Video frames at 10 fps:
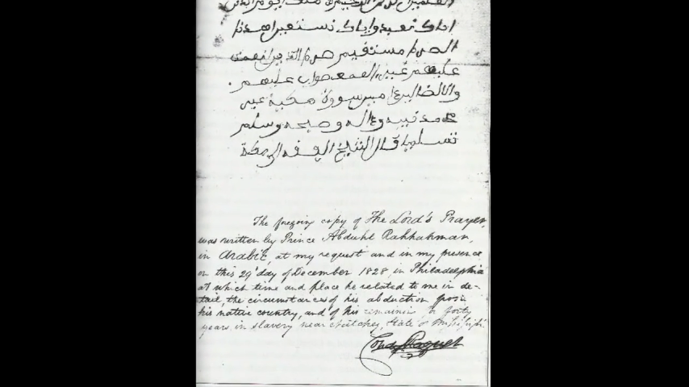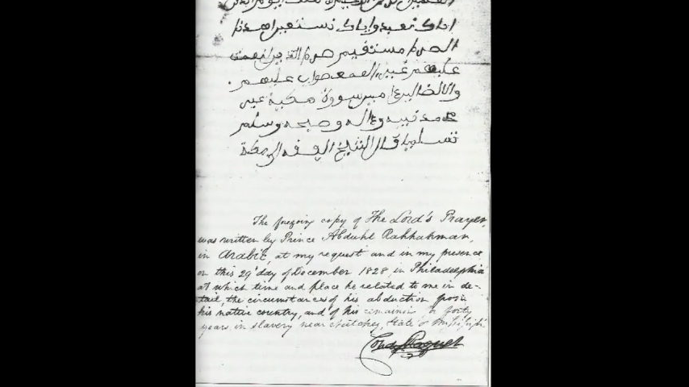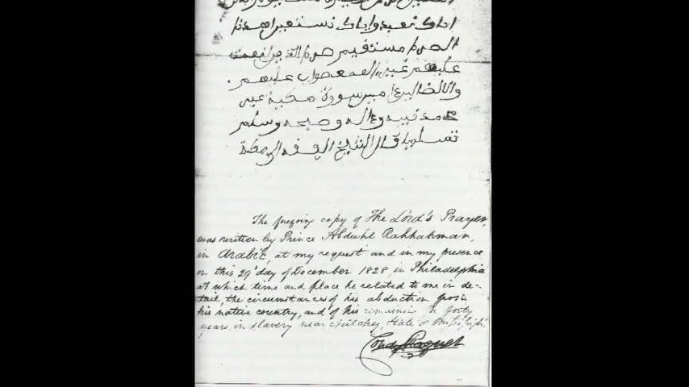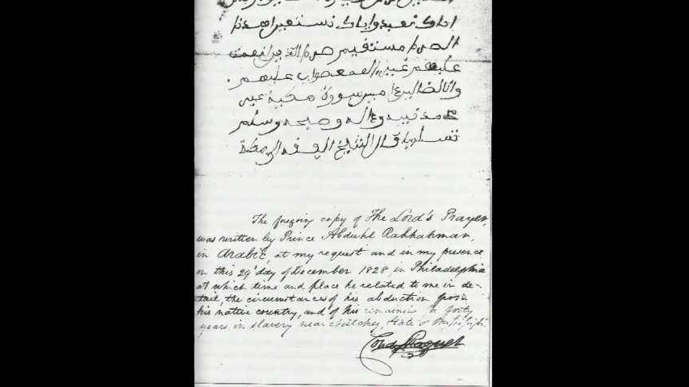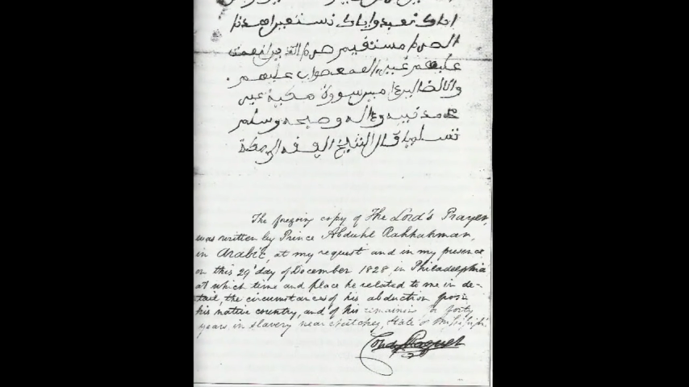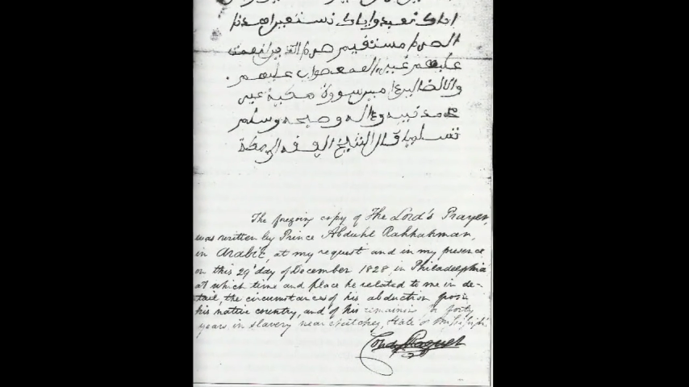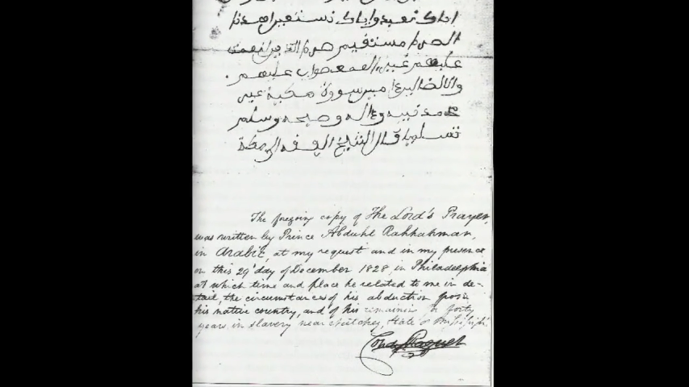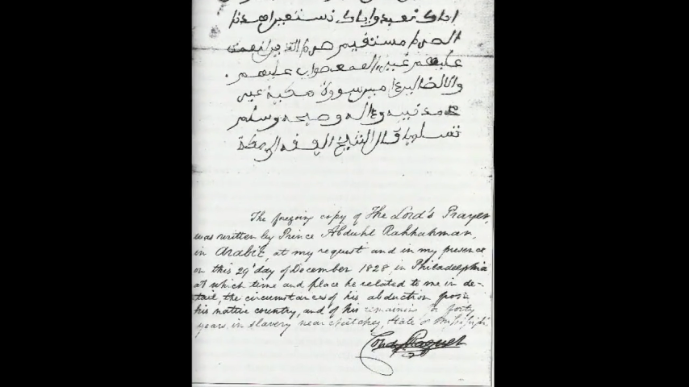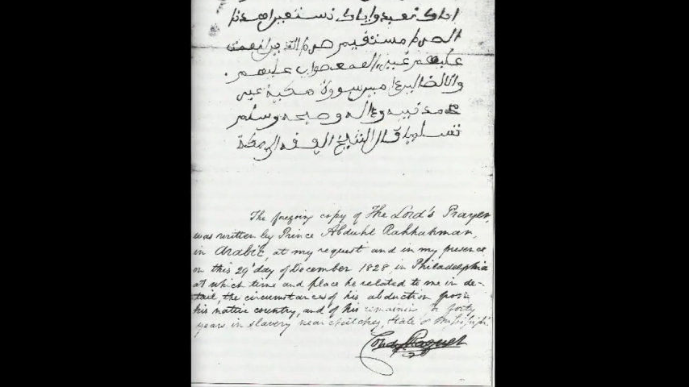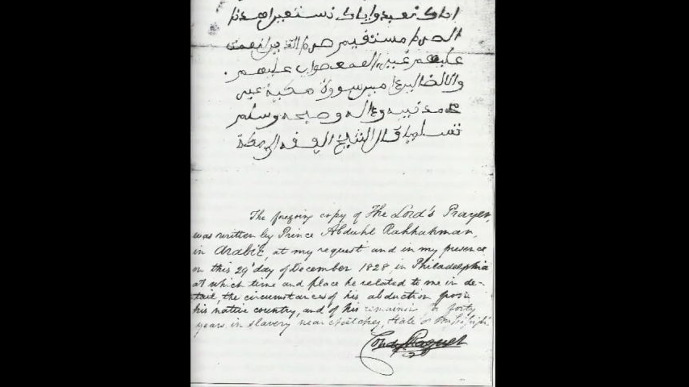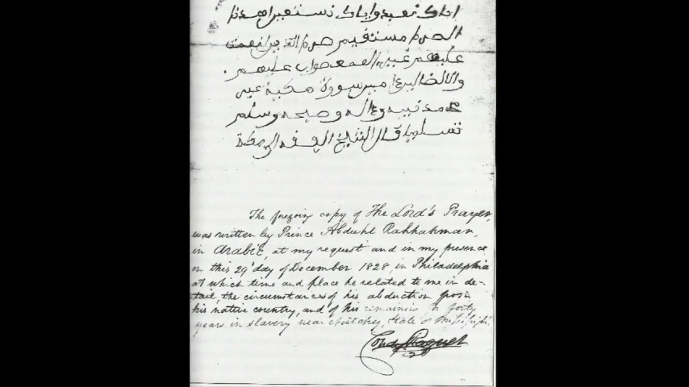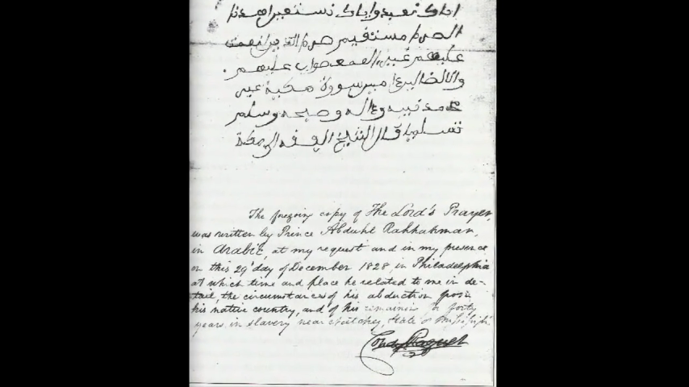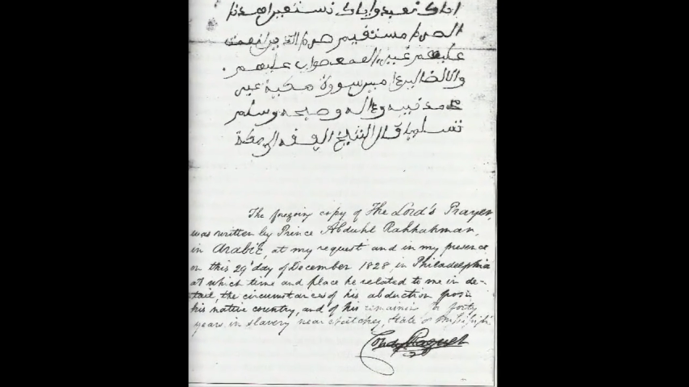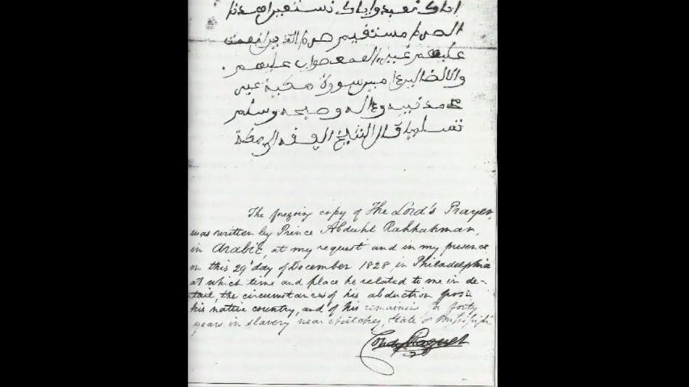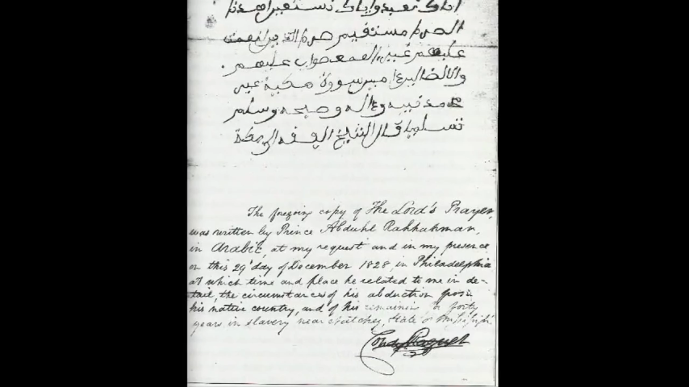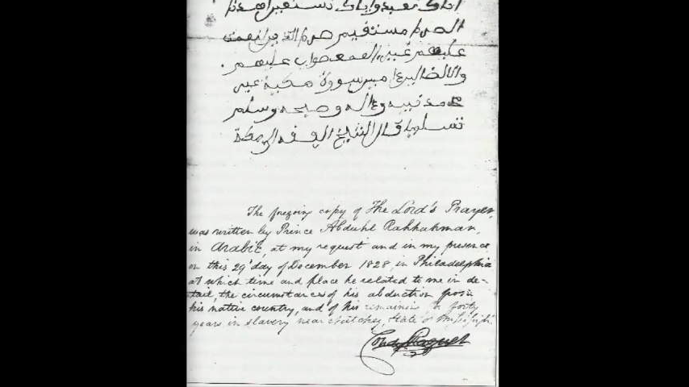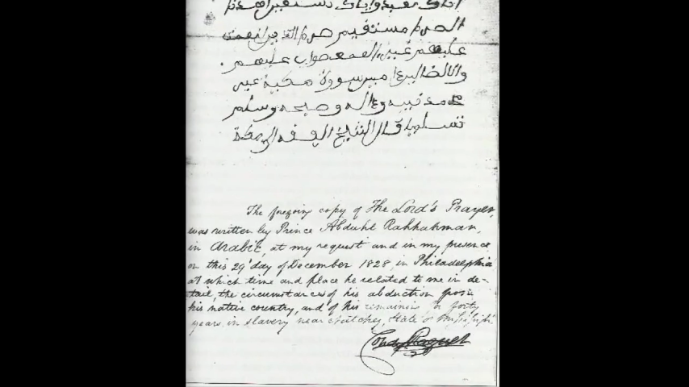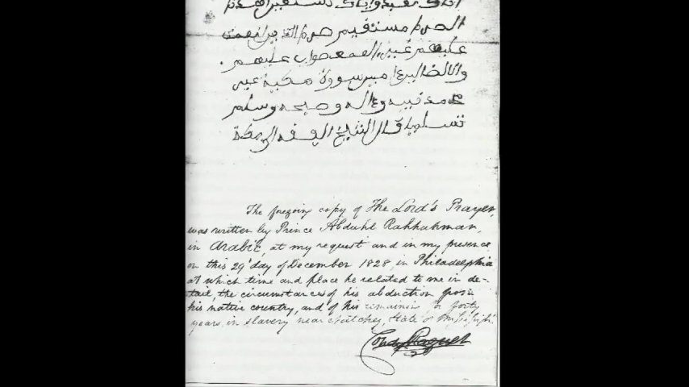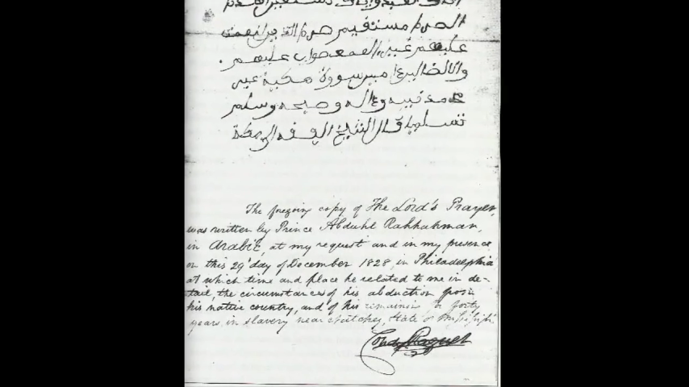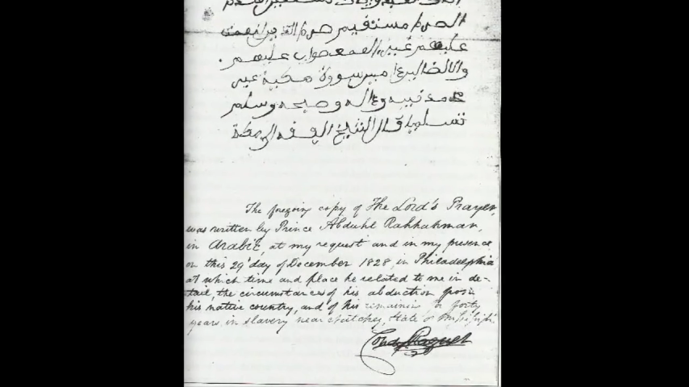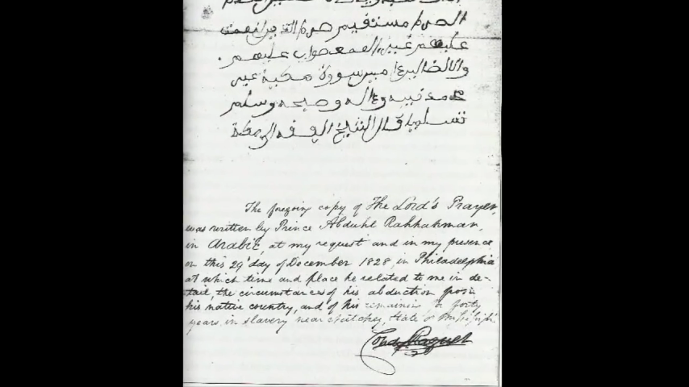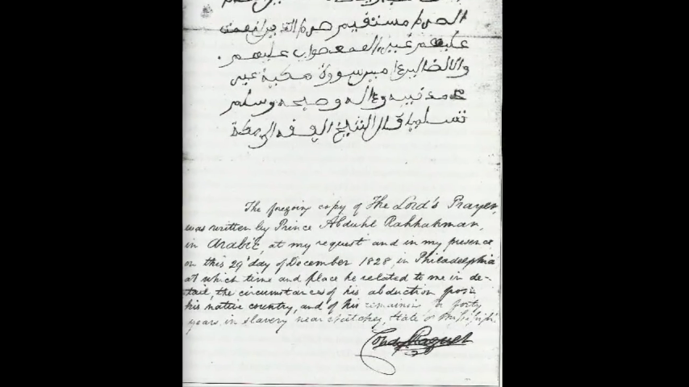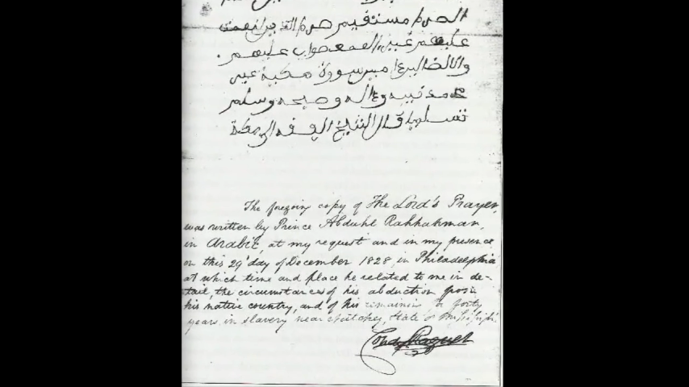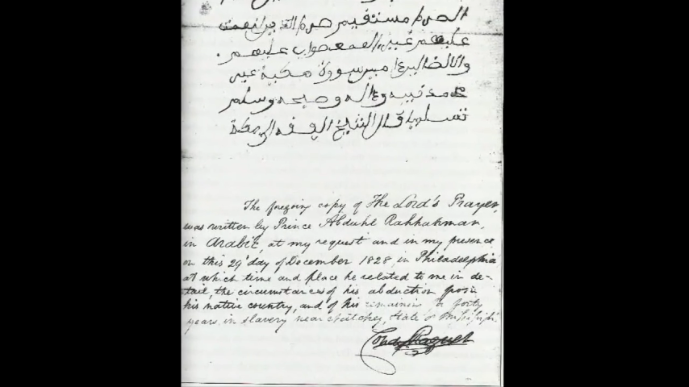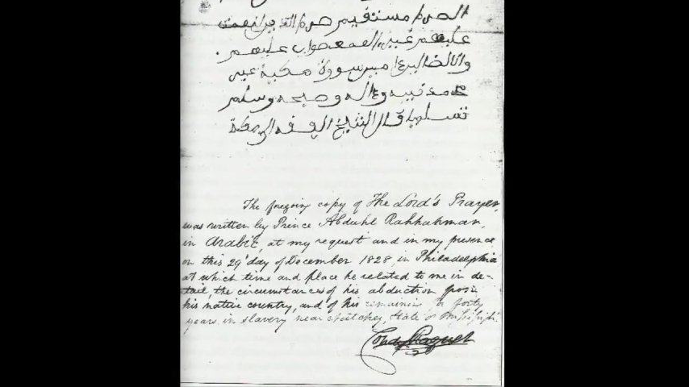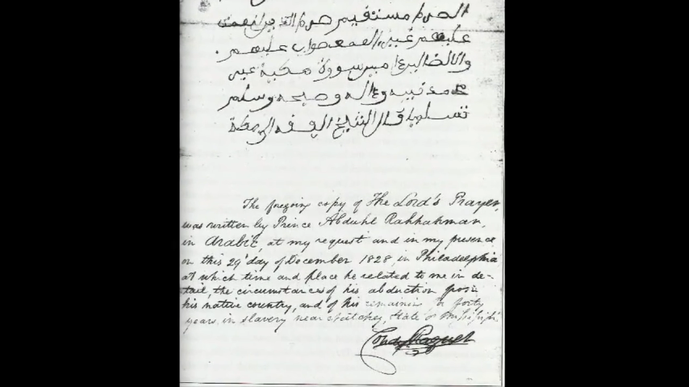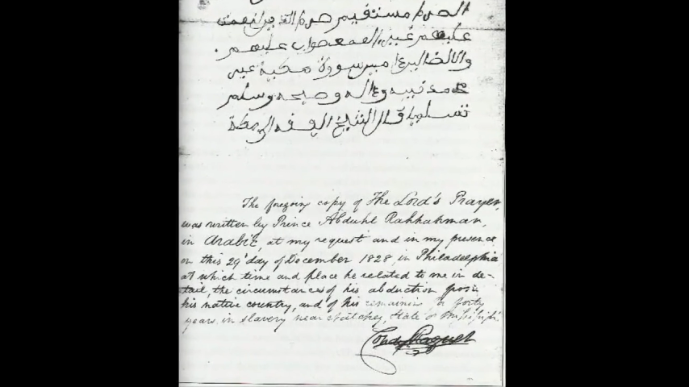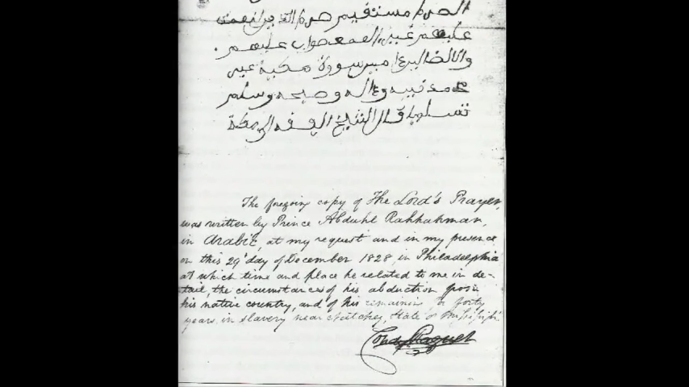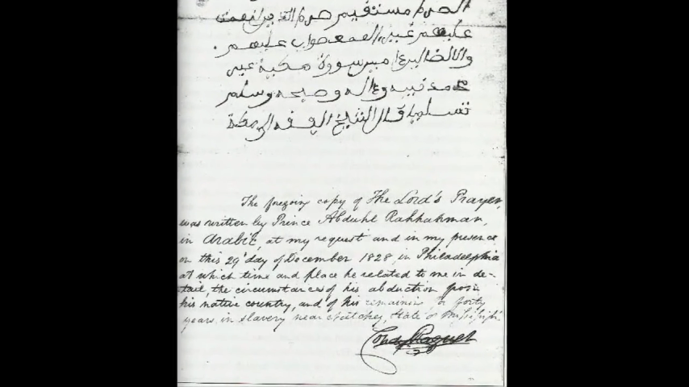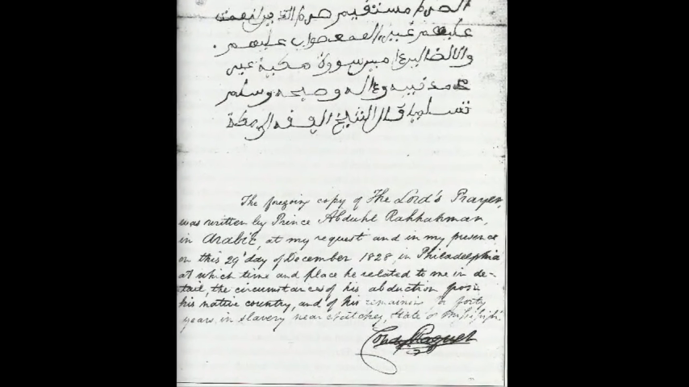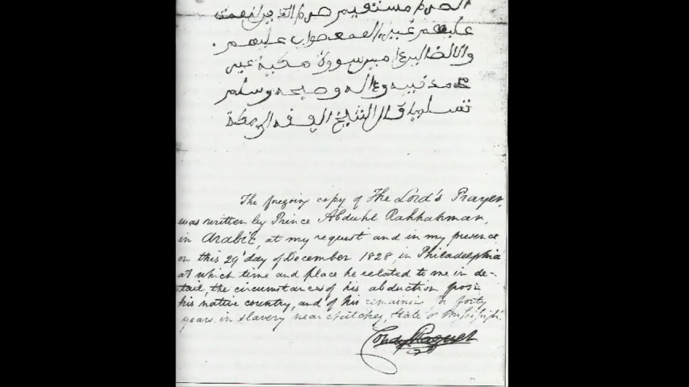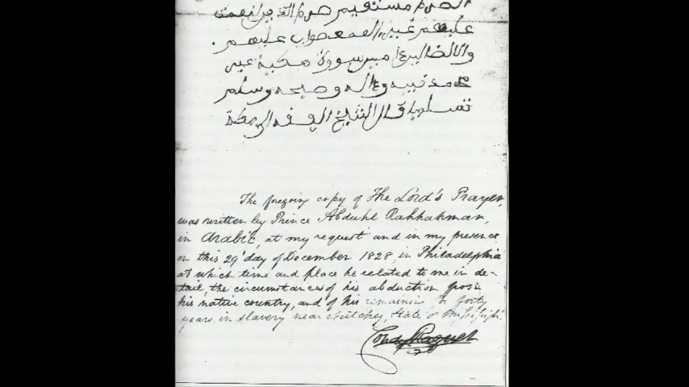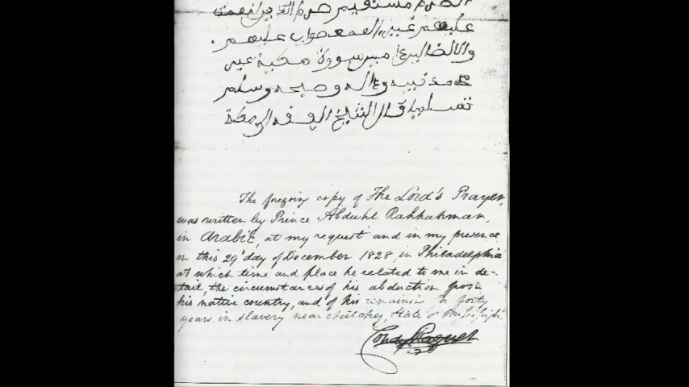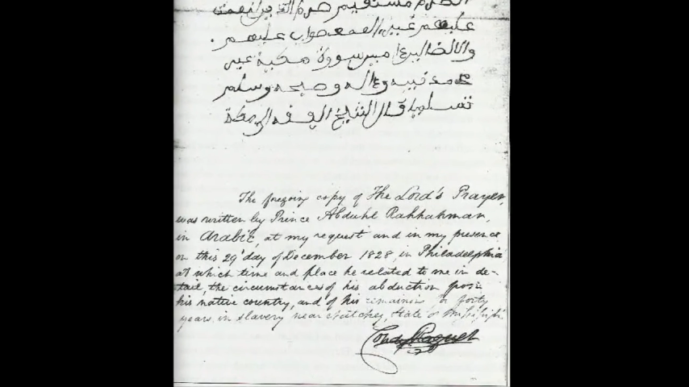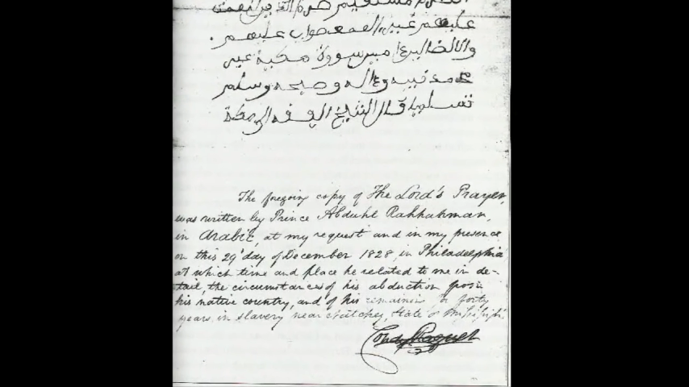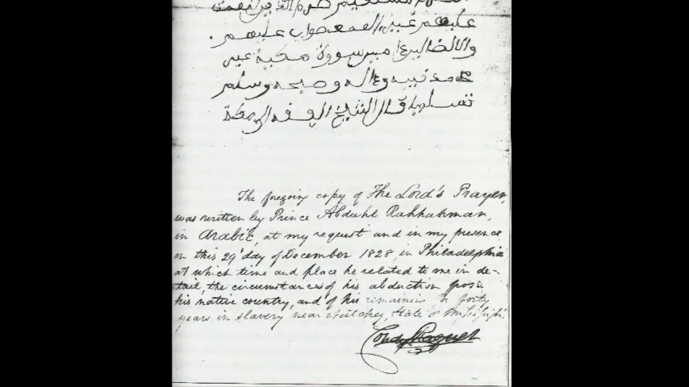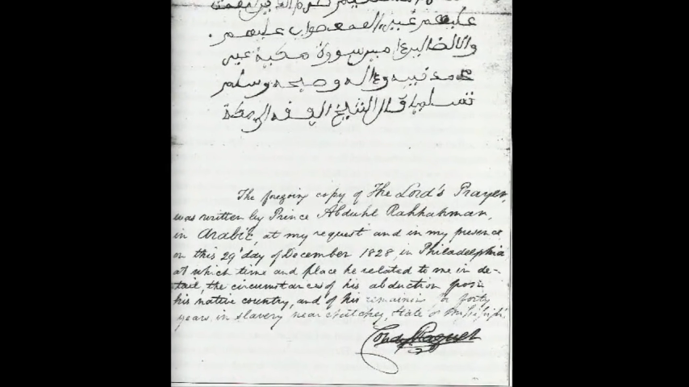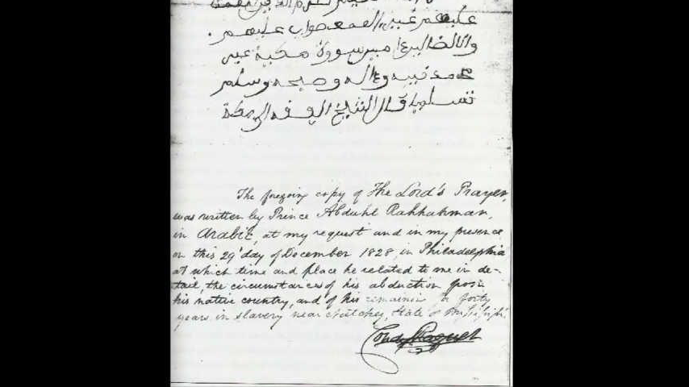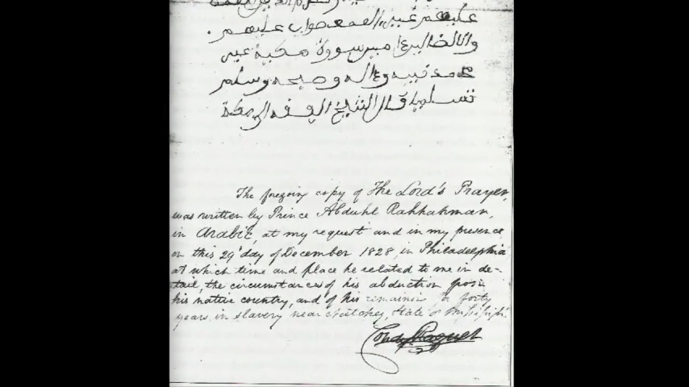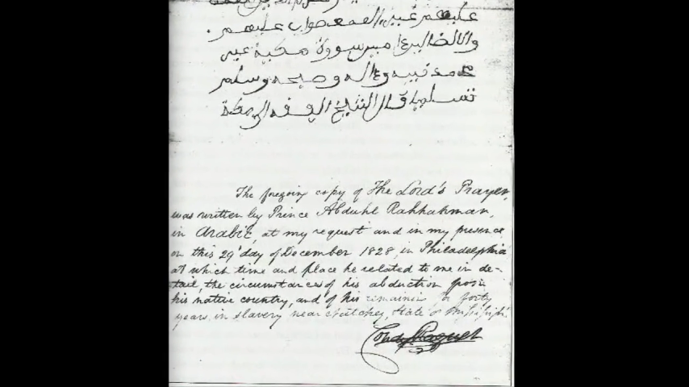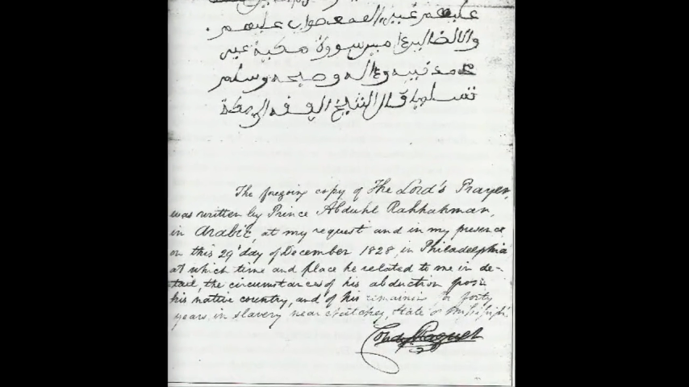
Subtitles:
Nobody's mouth can be seen.